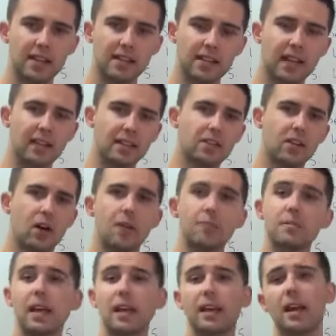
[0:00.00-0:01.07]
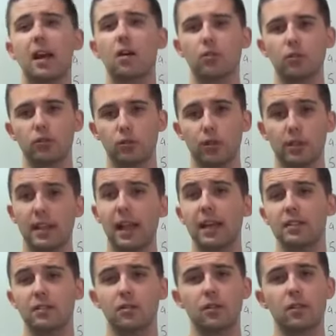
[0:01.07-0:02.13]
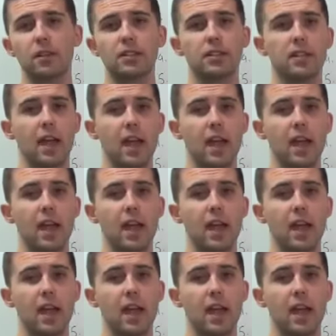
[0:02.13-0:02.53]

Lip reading: Take the time, take an hour or 2 a day to do this,